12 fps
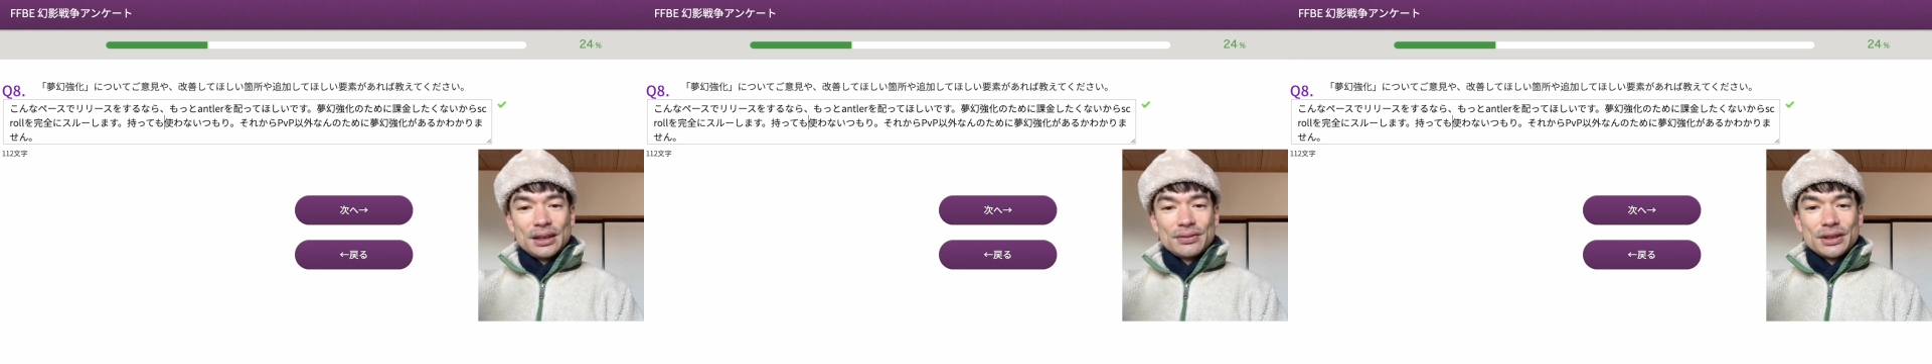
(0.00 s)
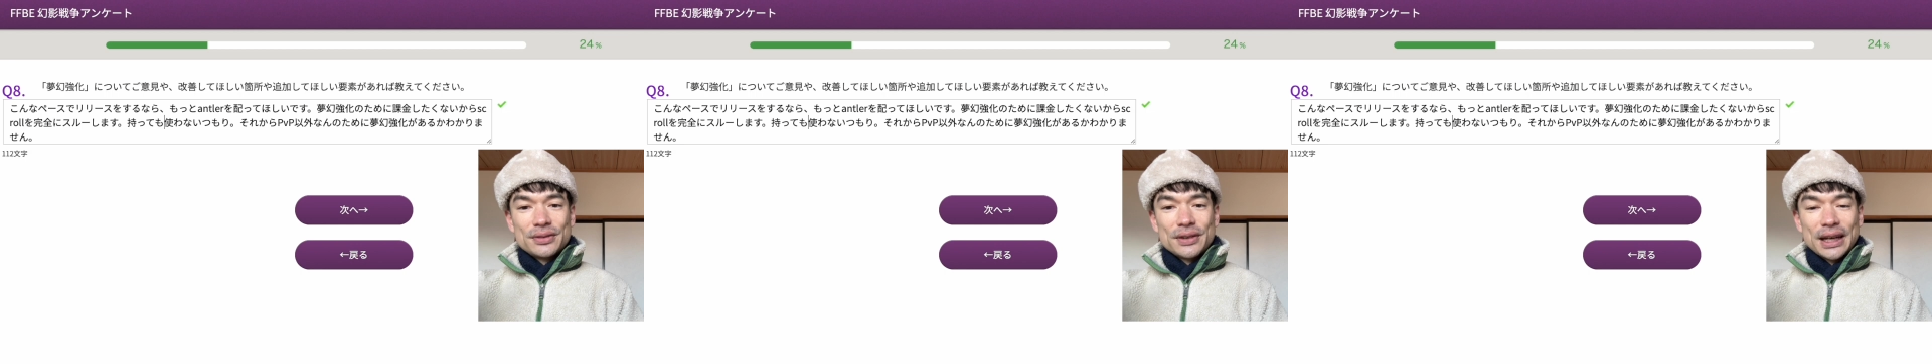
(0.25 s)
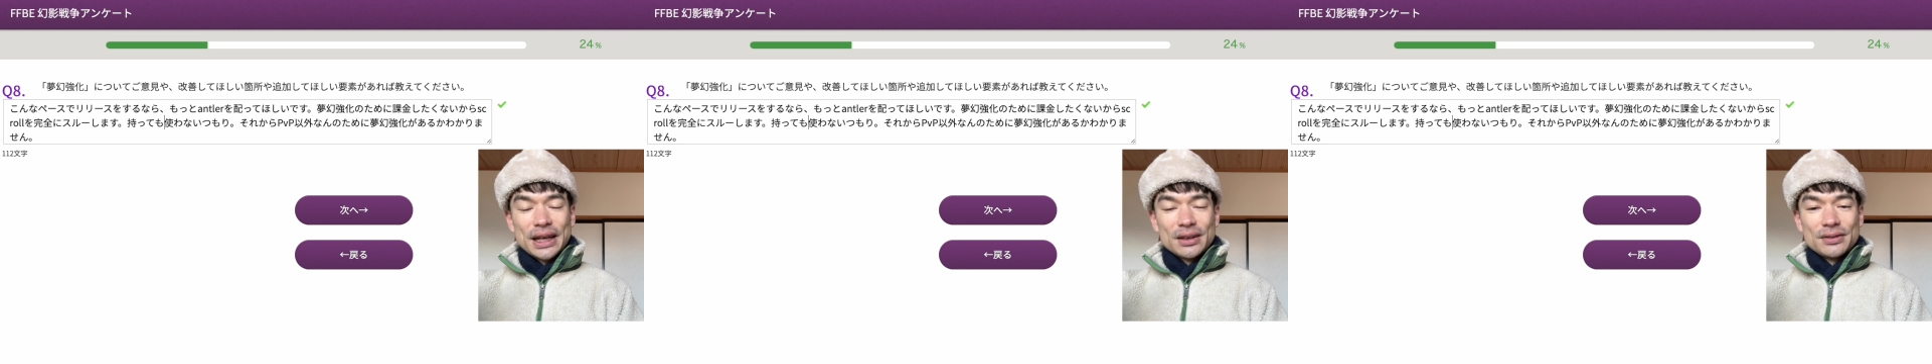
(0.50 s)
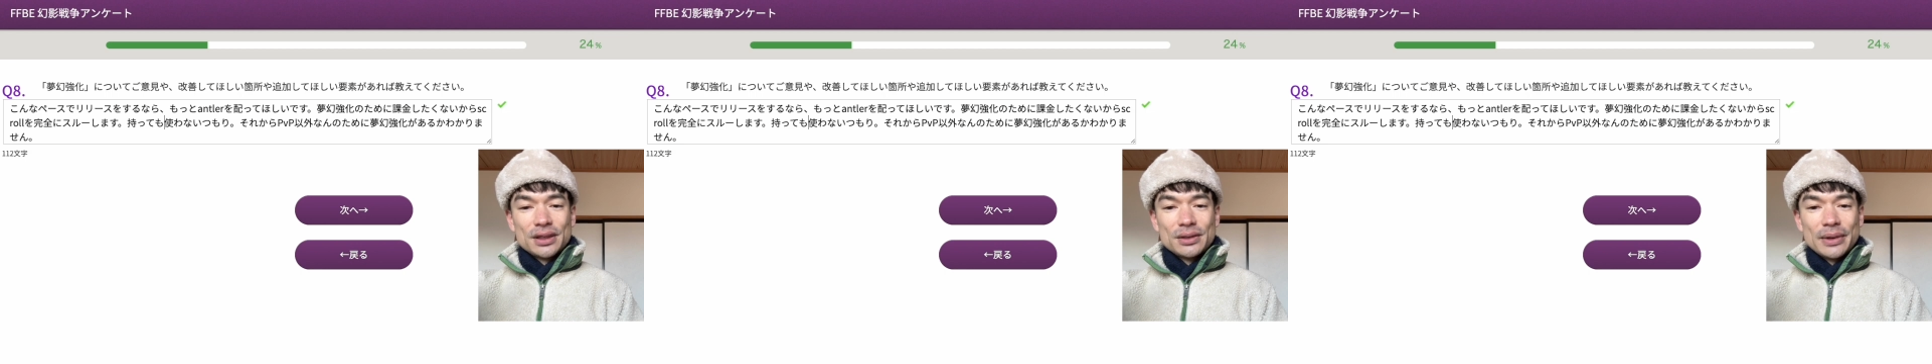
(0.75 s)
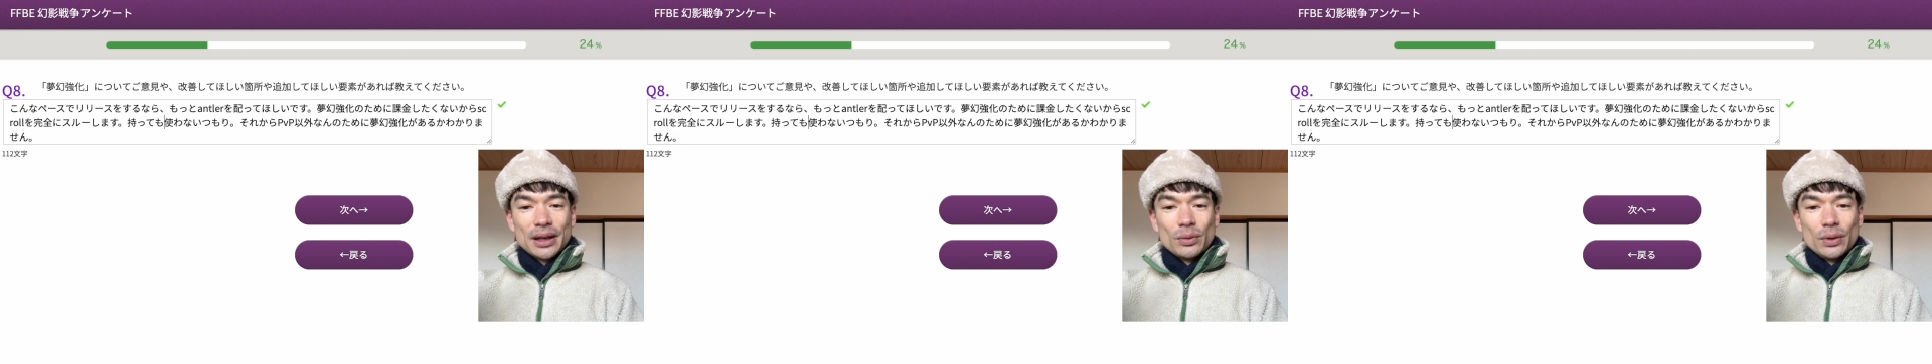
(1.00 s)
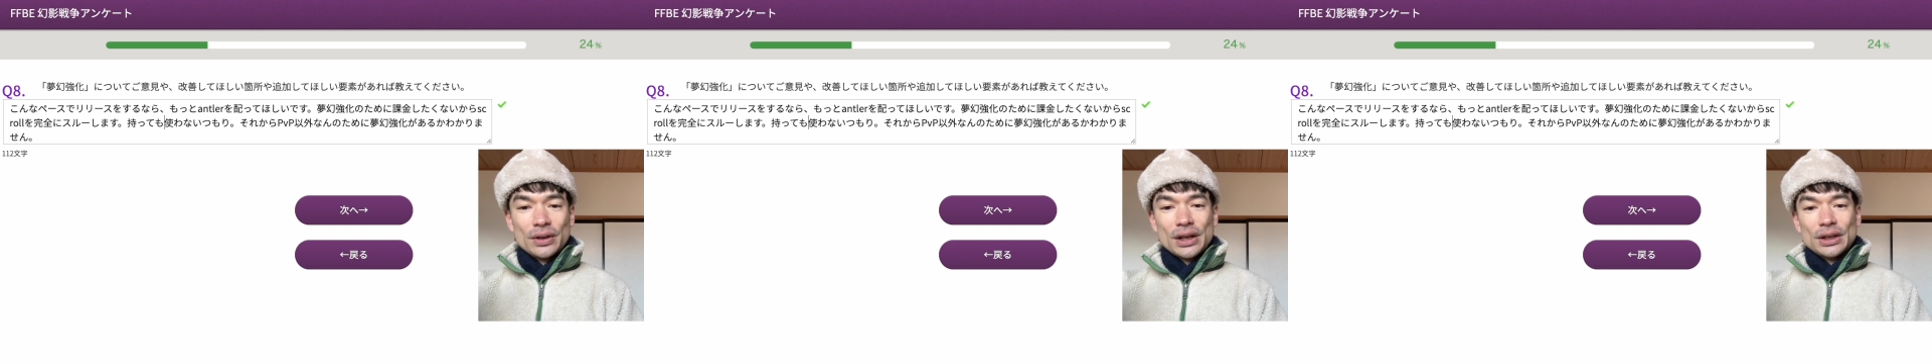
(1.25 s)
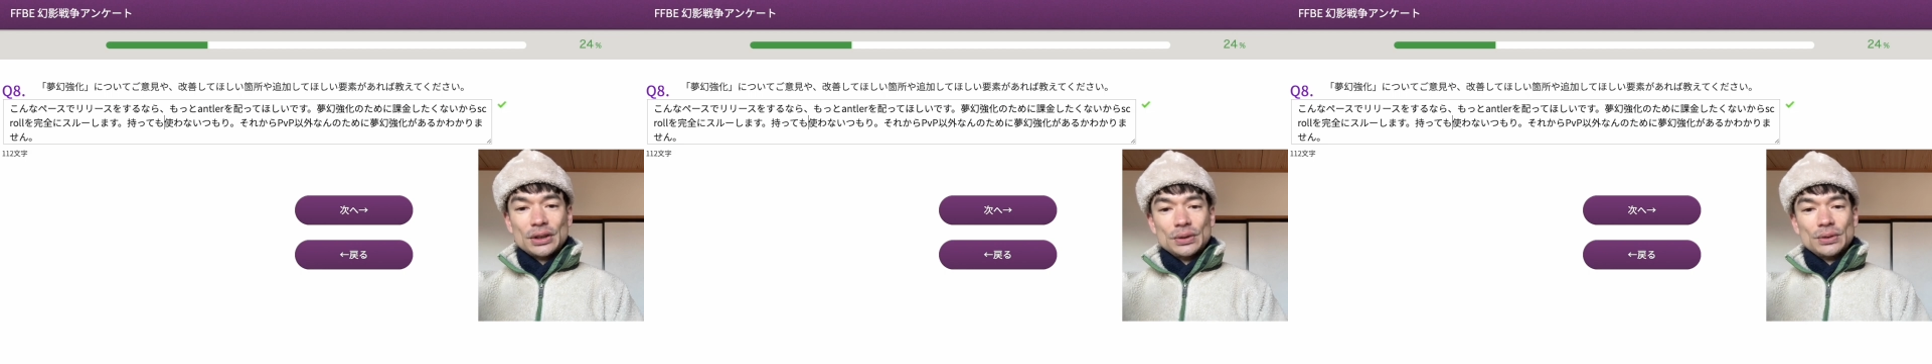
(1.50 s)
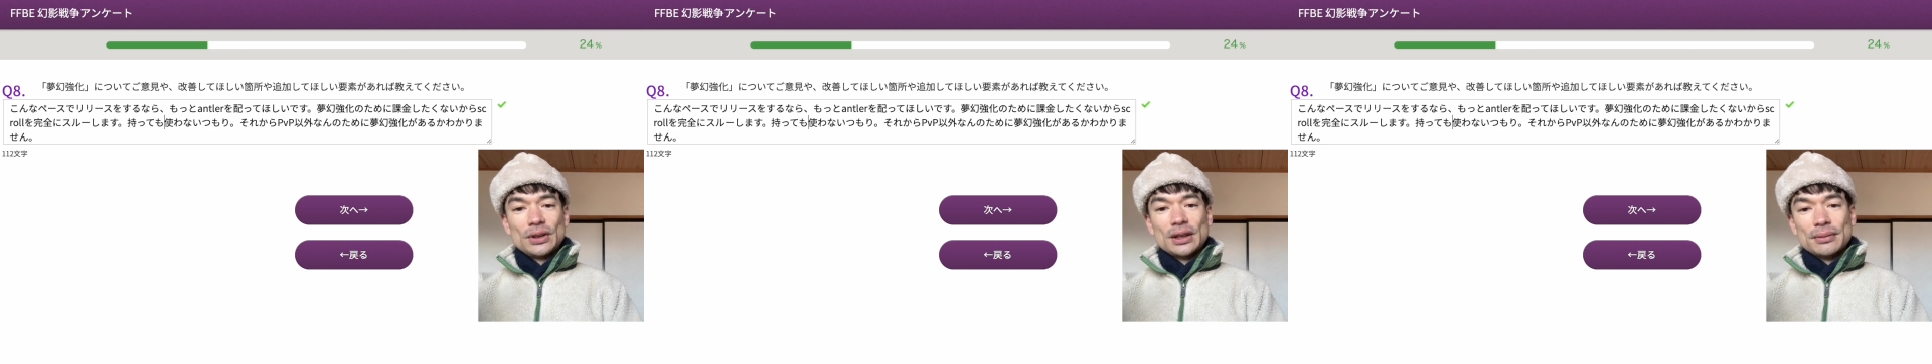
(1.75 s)
even if I have them, I will not
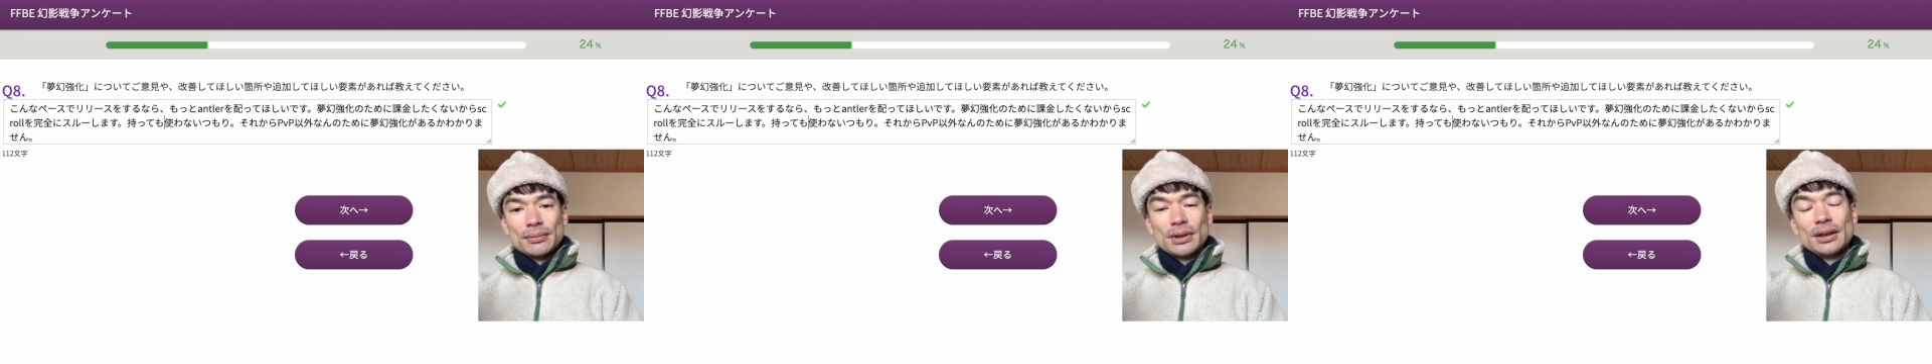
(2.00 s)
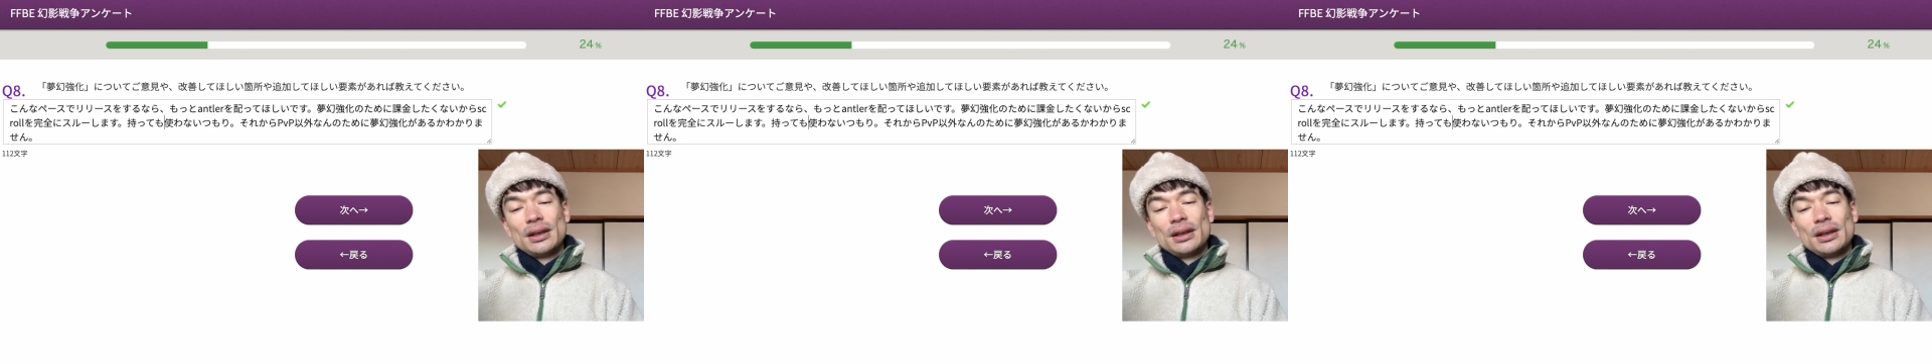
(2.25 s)
use them.